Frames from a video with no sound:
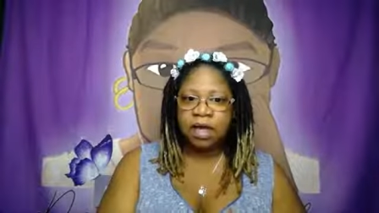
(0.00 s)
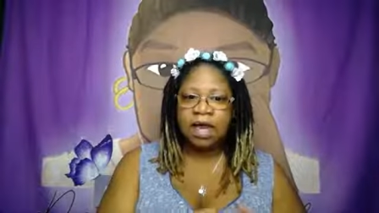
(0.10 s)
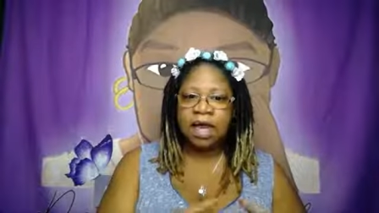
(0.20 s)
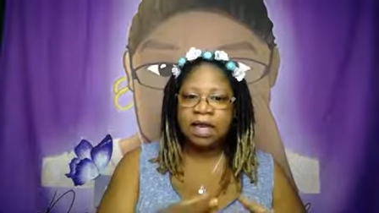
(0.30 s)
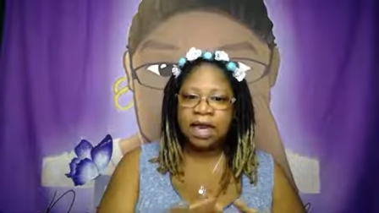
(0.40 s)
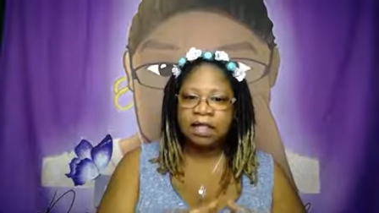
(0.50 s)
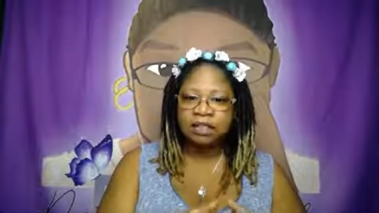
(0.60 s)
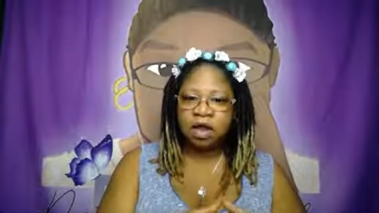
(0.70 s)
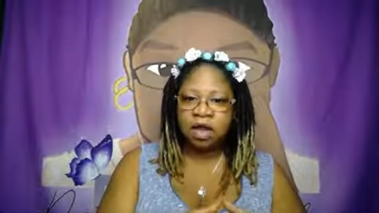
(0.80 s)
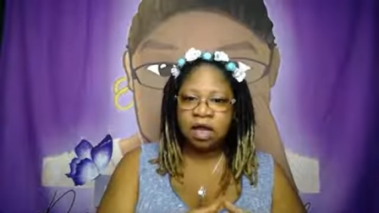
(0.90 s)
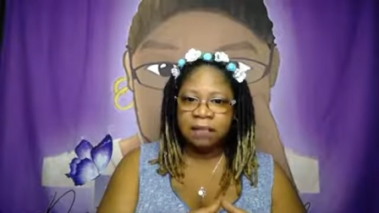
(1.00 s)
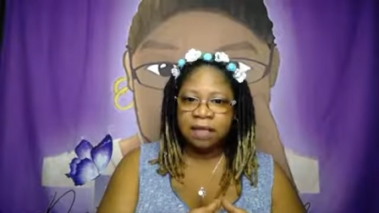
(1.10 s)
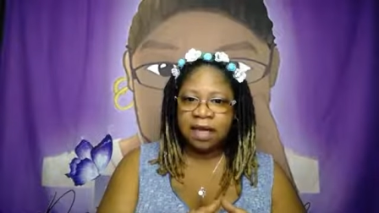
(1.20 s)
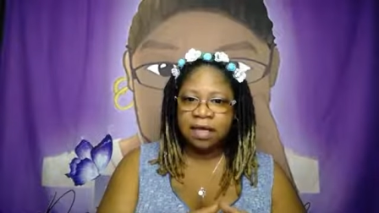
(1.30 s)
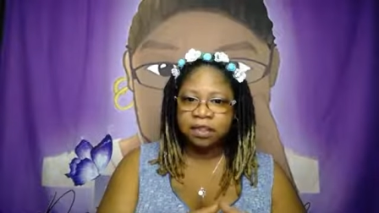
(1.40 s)
and they start
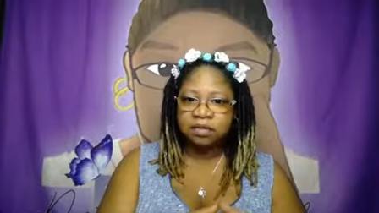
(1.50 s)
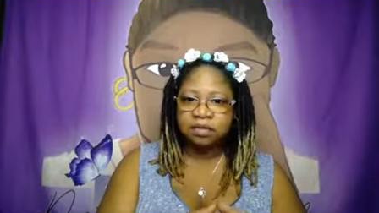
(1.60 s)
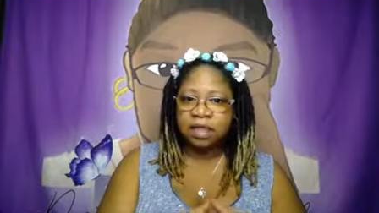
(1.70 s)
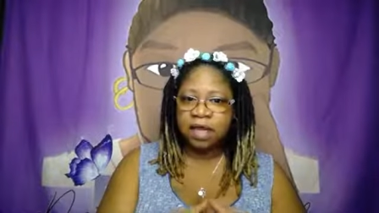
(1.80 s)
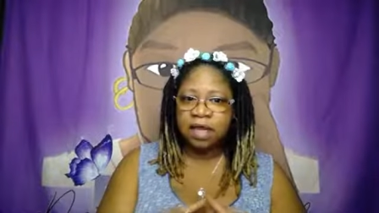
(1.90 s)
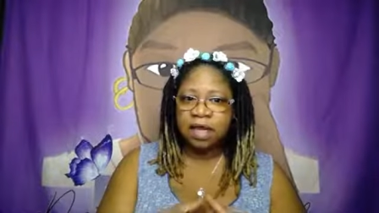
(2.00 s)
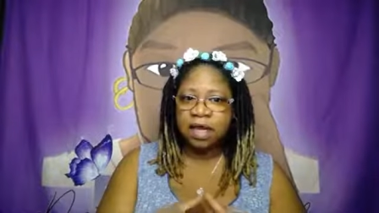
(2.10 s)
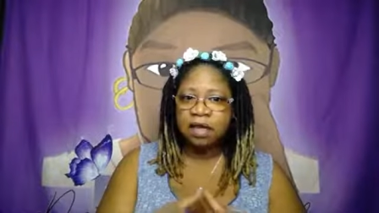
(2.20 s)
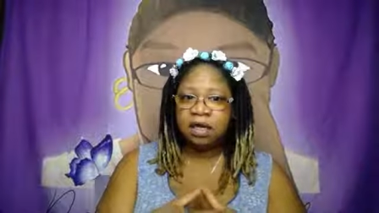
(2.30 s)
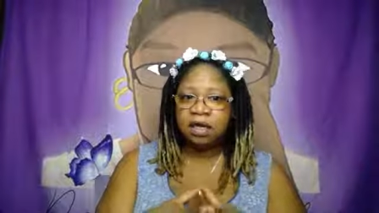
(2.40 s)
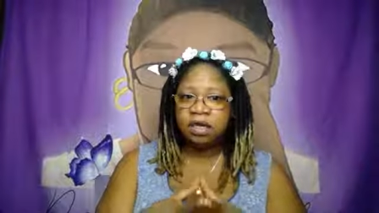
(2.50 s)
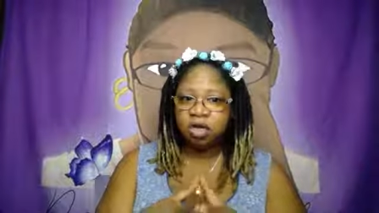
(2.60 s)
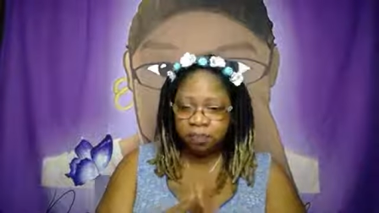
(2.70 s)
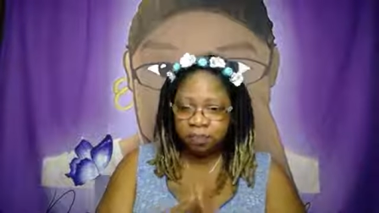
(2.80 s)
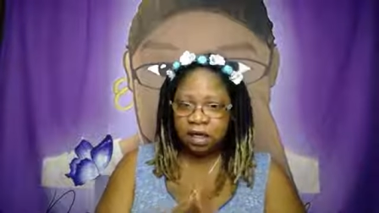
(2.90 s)
coming at you saying that
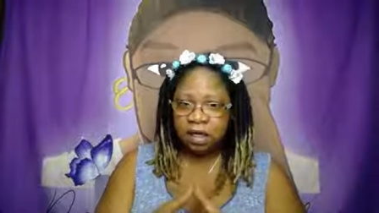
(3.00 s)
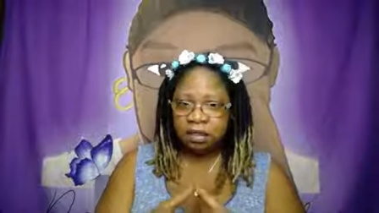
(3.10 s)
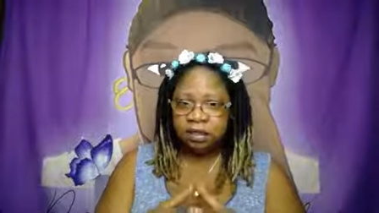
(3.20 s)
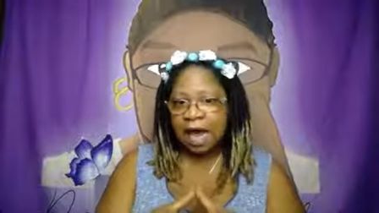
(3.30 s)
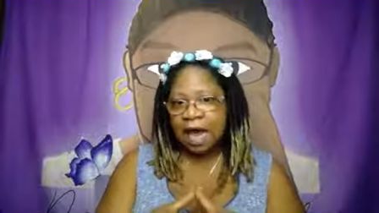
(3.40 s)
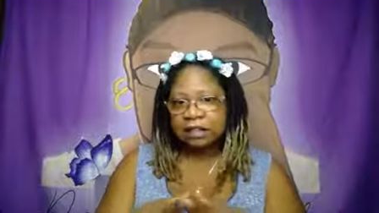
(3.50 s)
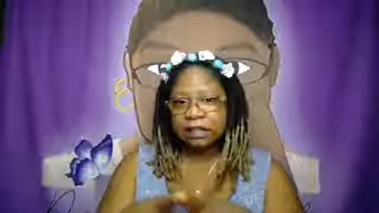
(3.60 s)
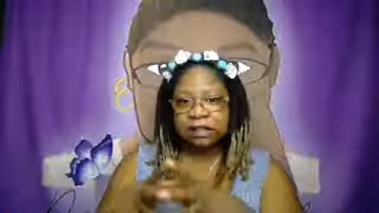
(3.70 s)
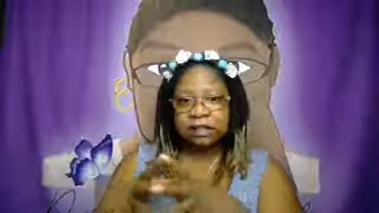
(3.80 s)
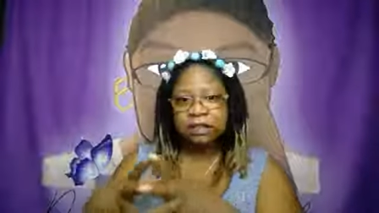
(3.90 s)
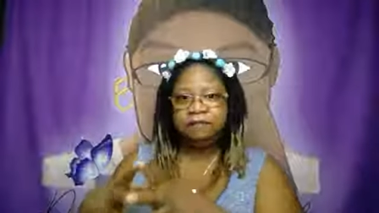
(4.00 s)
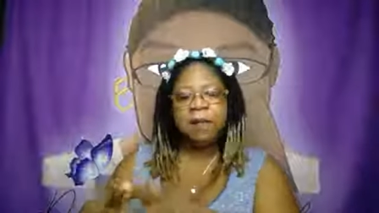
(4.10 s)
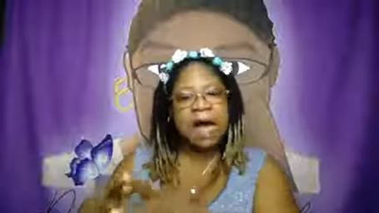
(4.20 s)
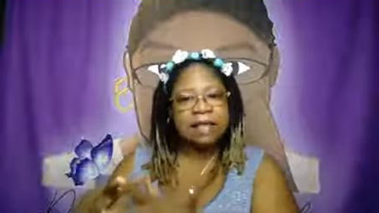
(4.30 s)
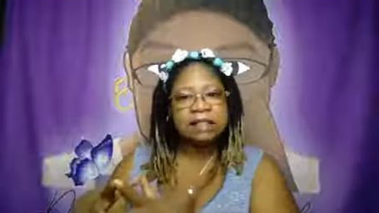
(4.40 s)
you're being toxically
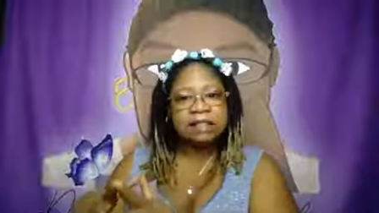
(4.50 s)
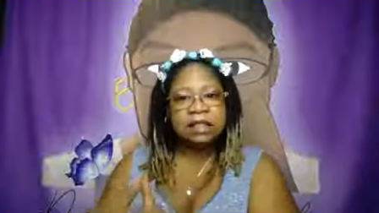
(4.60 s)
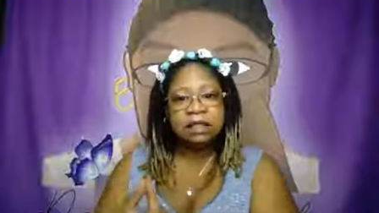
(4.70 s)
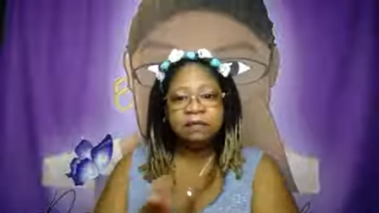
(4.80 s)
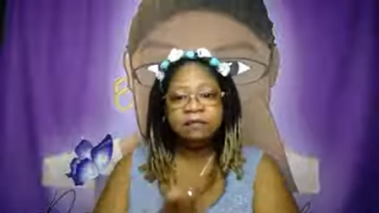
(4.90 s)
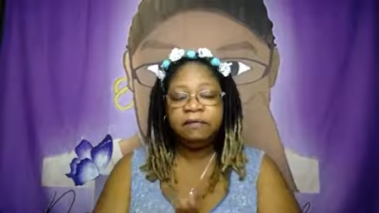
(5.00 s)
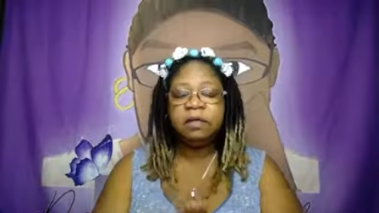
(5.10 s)
positive,